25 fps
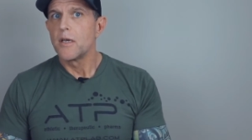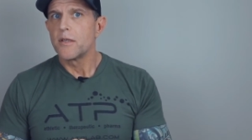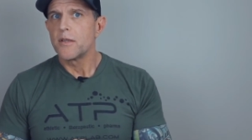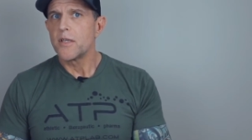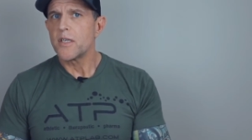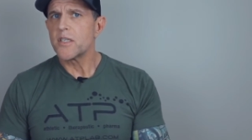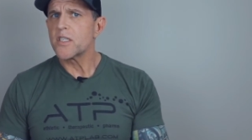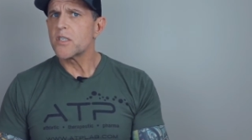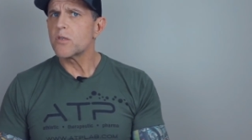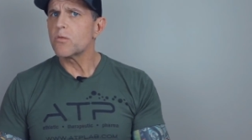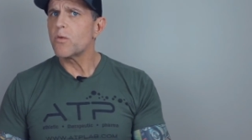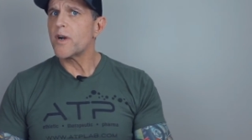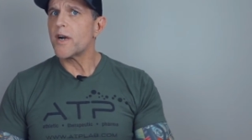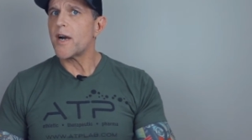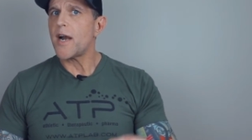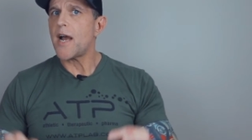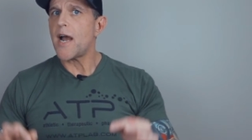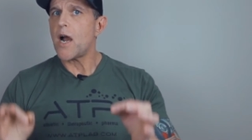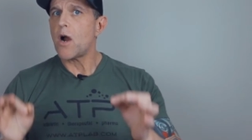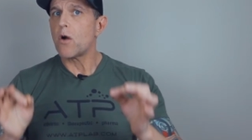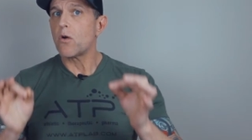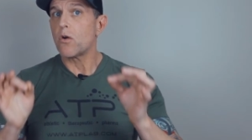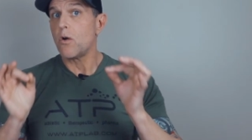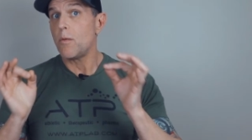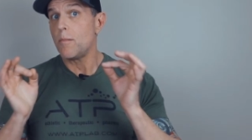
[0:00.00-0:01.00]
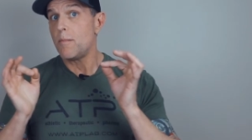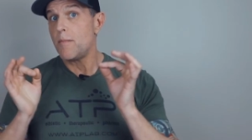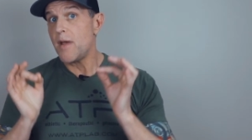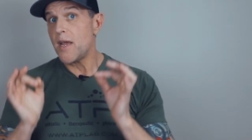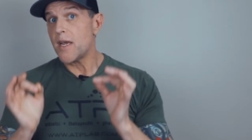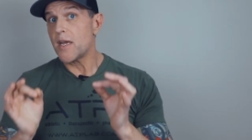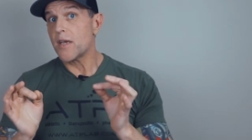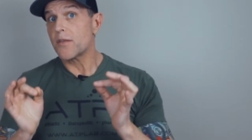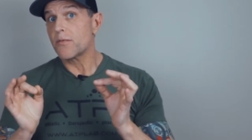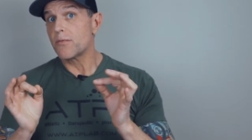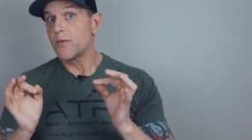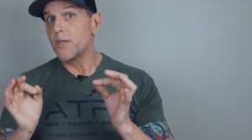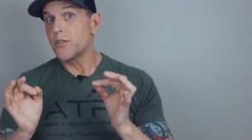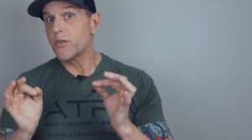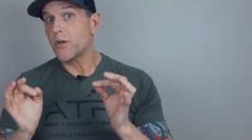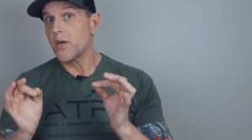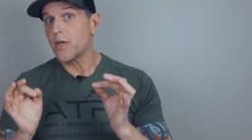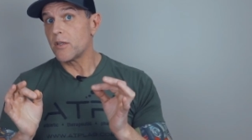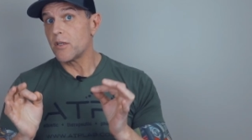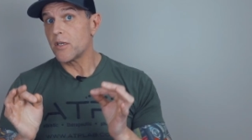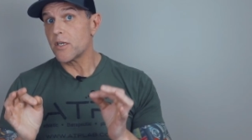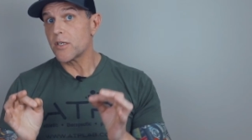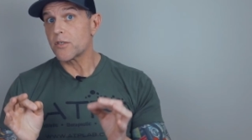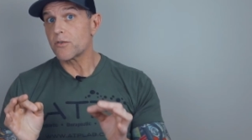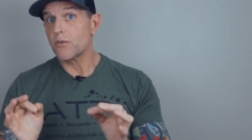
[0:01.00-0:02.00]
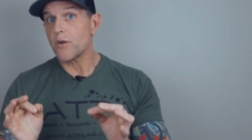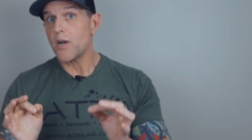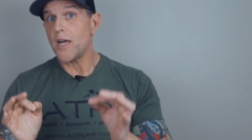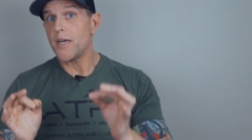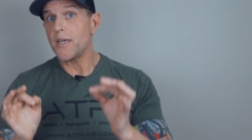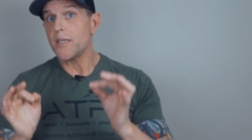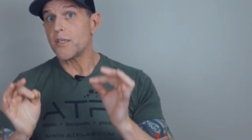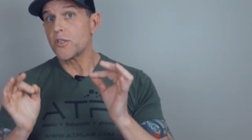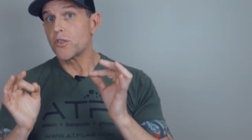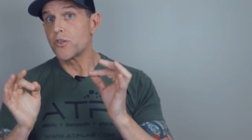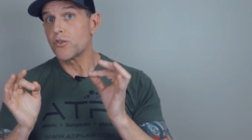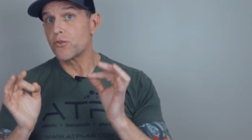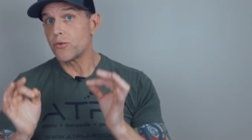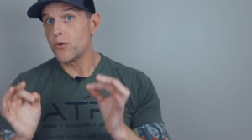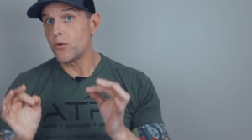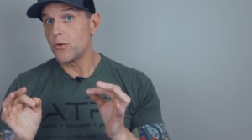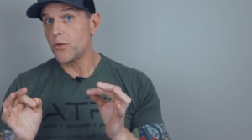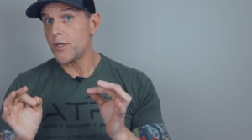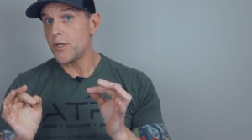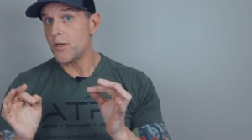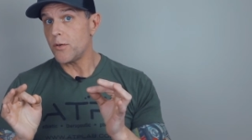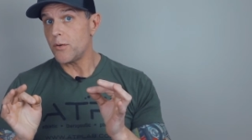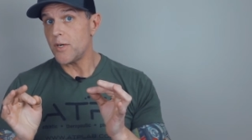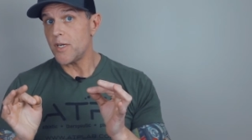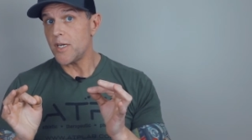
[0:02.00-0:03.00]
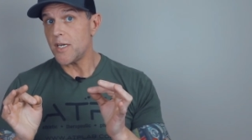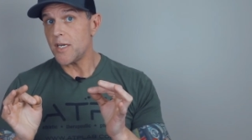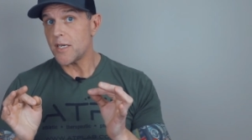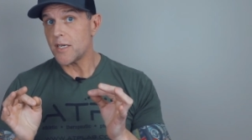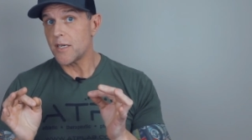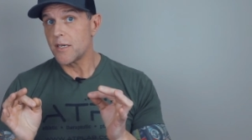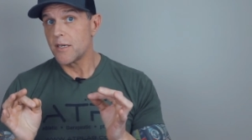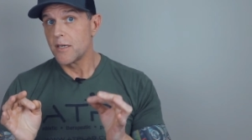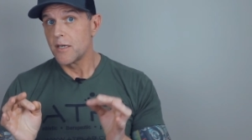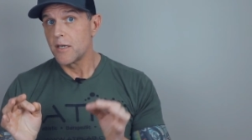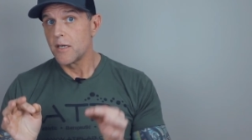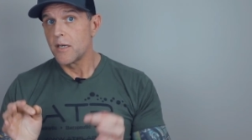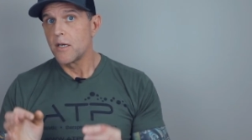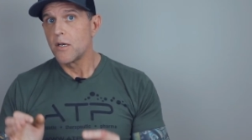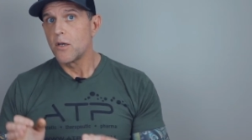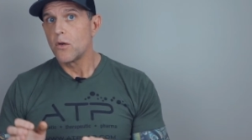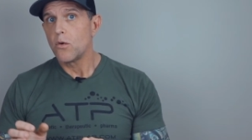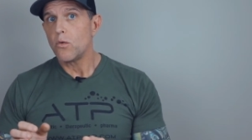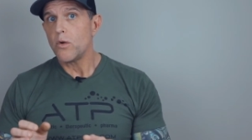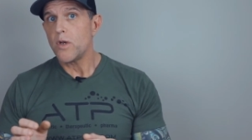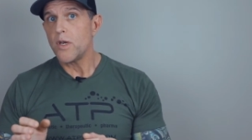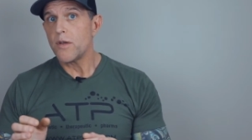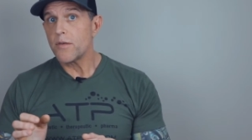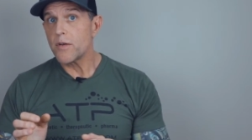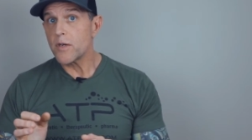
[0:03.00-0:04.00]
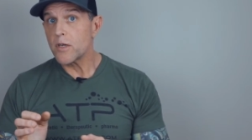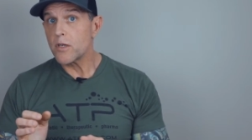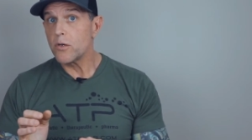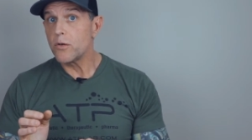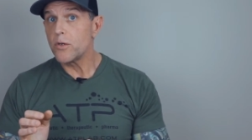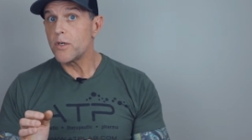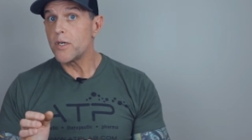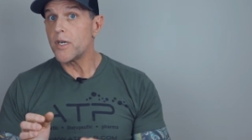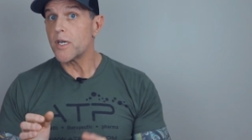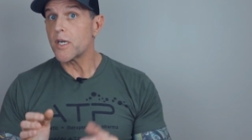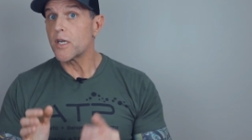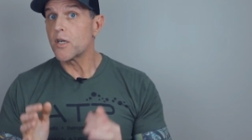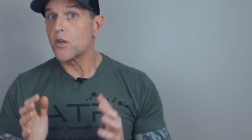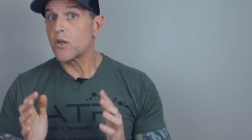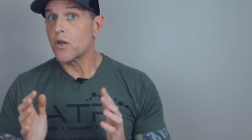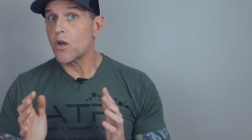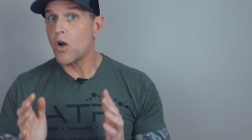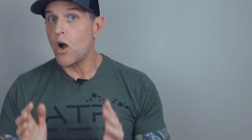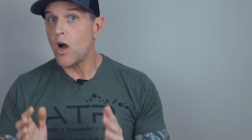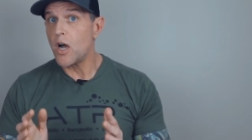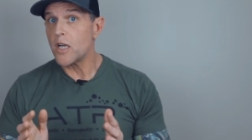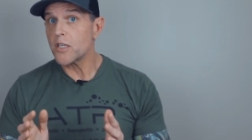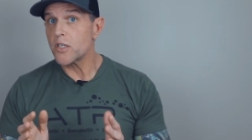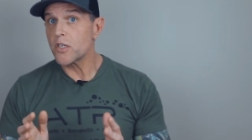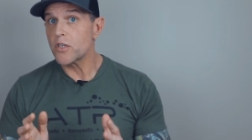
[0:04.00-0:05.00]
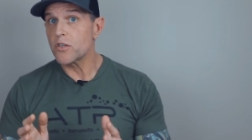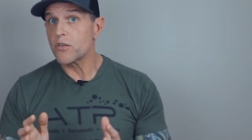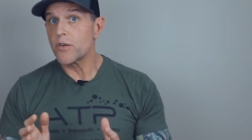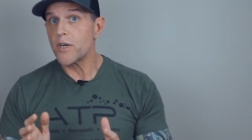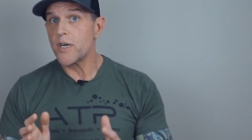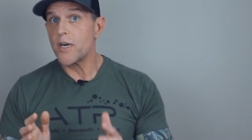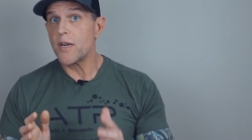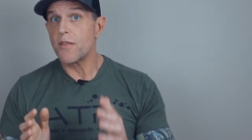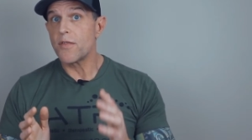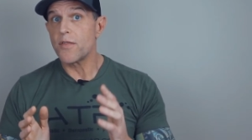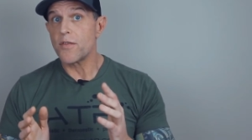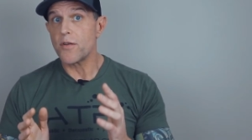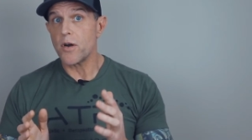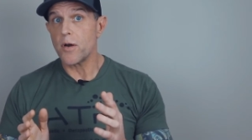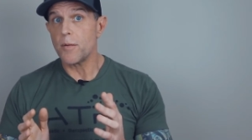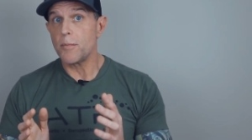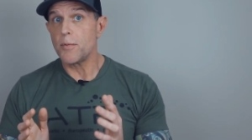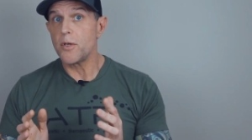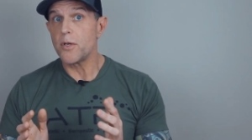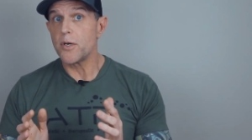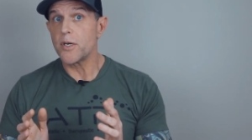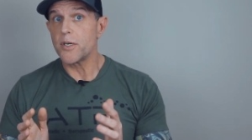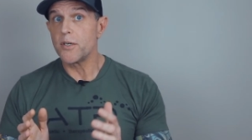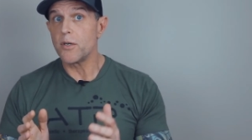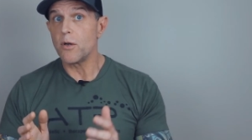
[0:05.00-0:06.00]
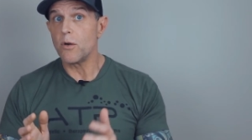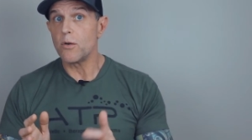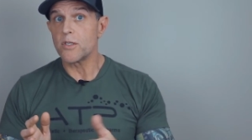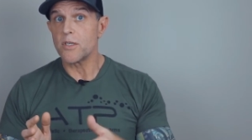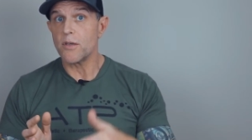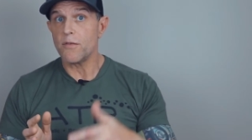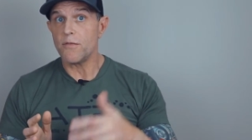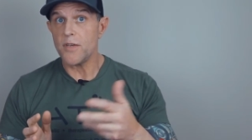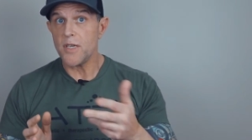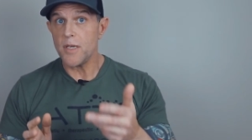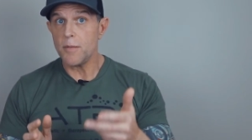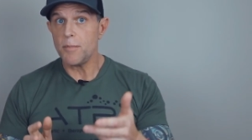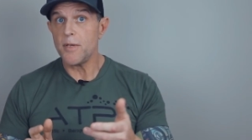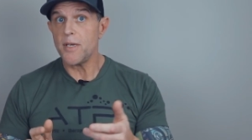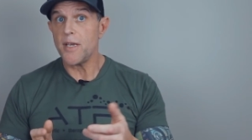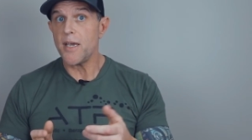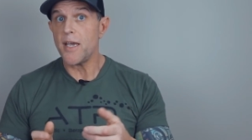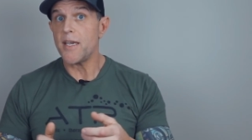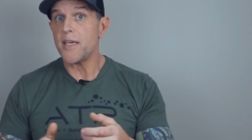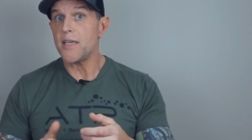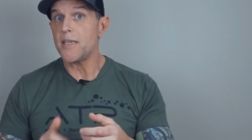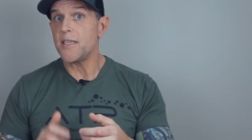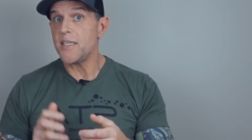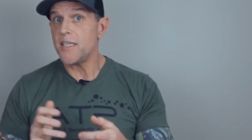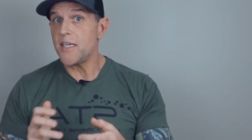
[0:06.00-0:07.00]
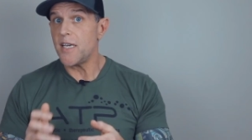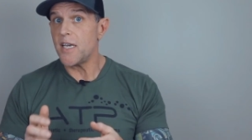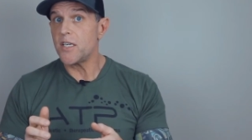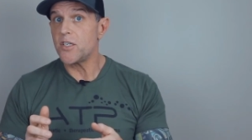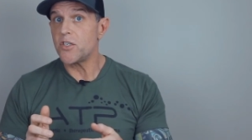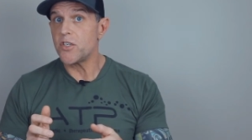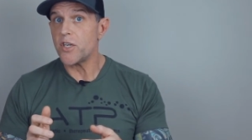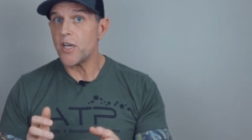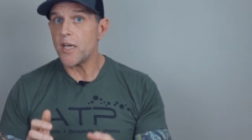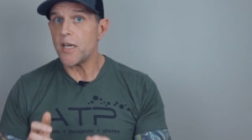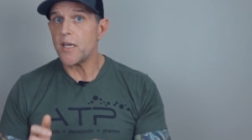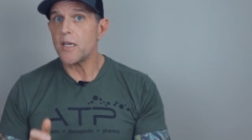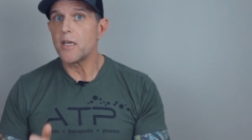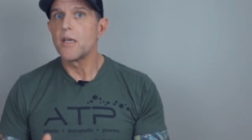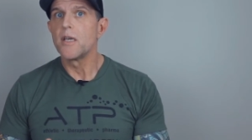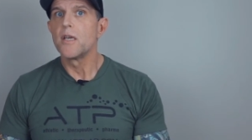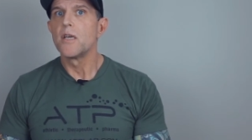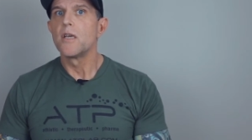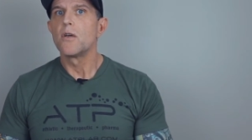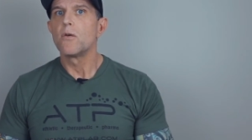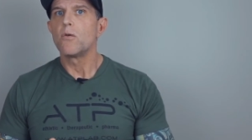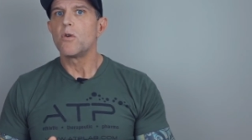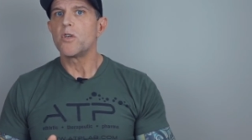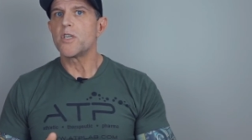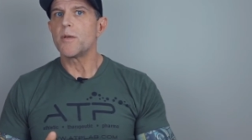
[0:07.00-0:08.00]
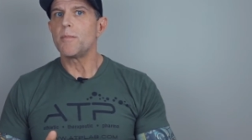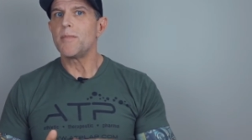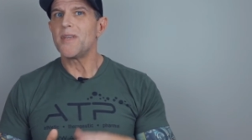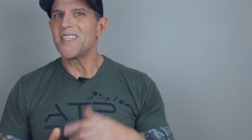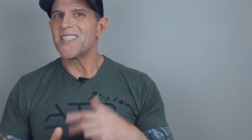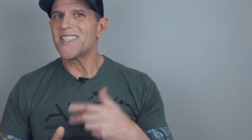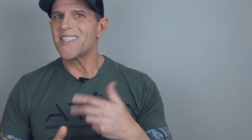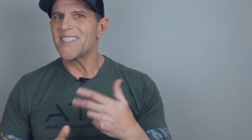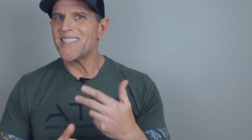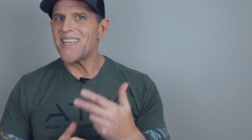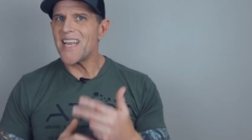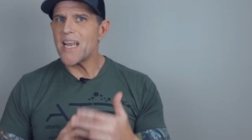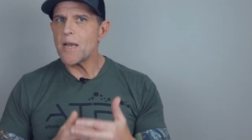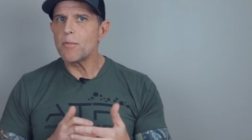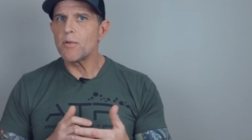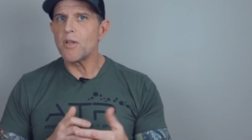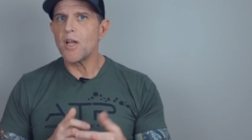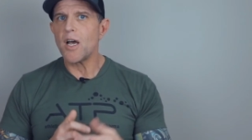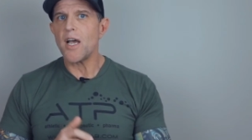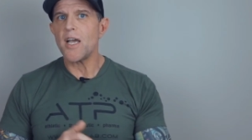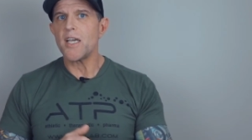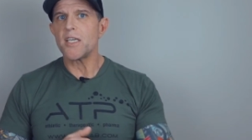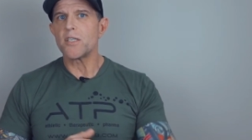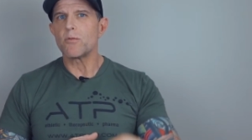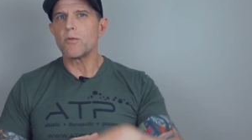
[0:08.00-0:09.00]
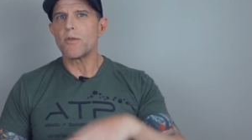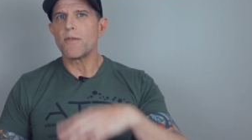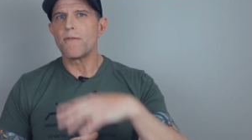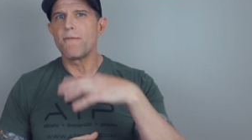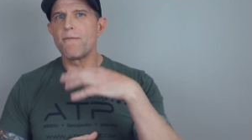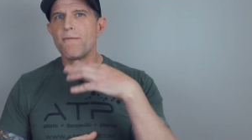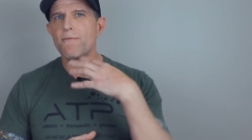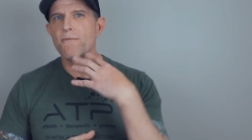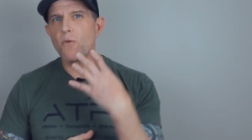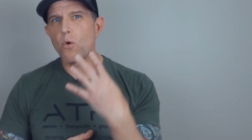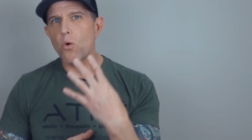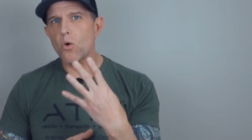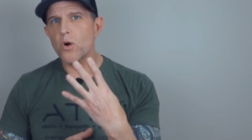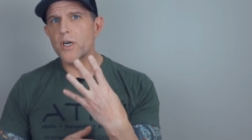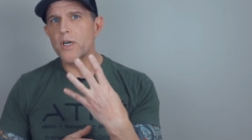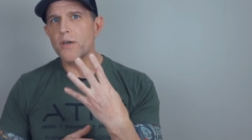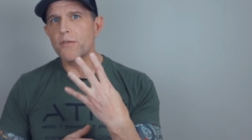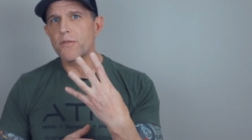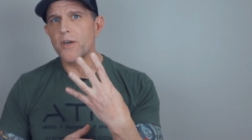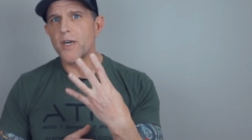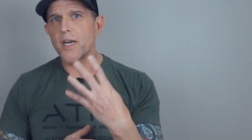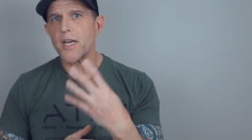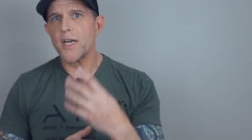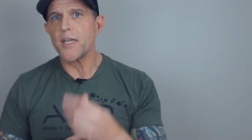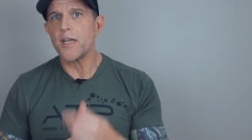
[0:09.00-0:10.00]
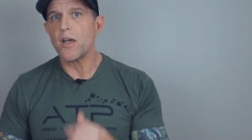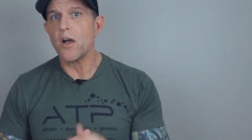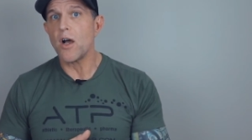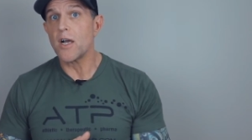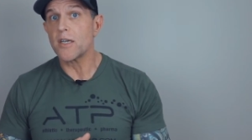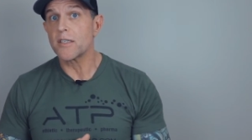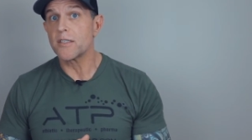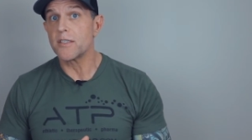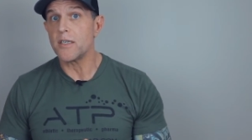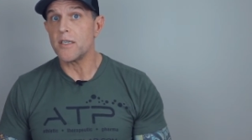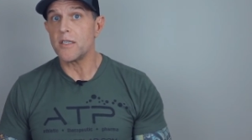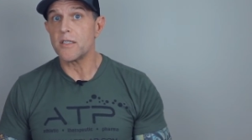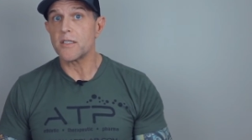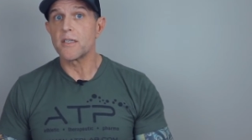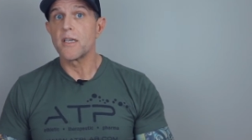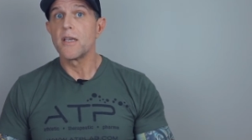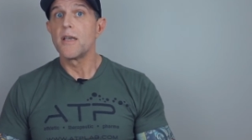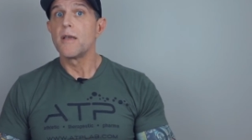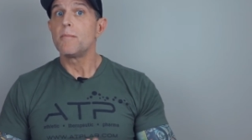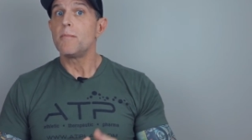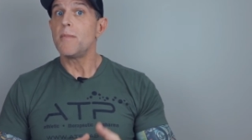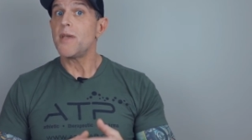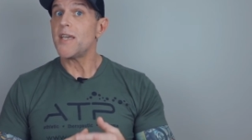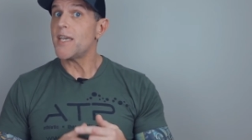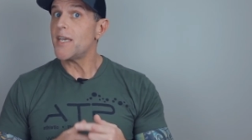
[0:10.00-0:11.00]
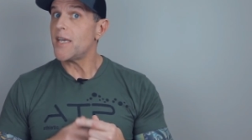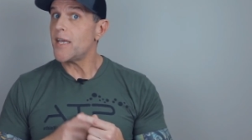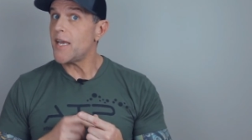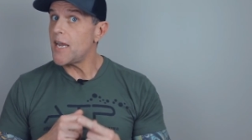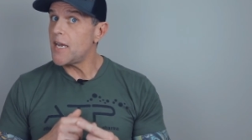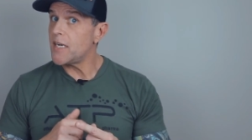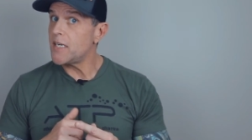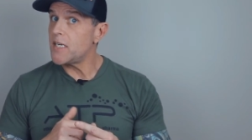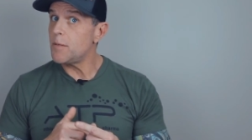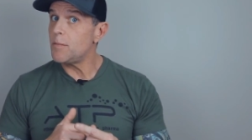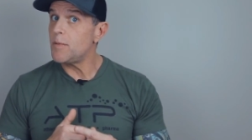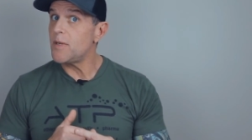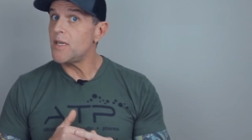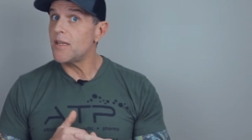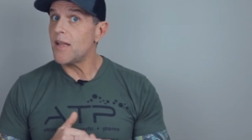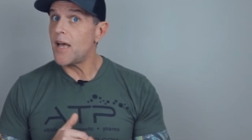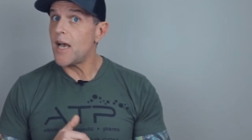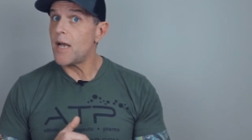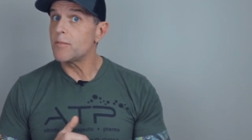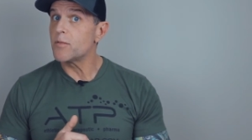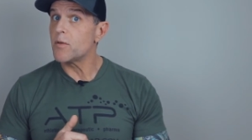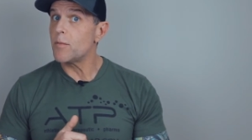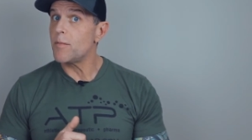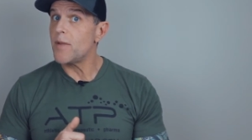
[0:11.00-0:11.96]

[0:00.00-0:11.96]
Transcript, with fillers: This is where our omega three triglyceride is truly unique. We have included a concentrated therapeutic dose of E P A and D H A, which have been stabilized with four different antioxidants, making A T P Labs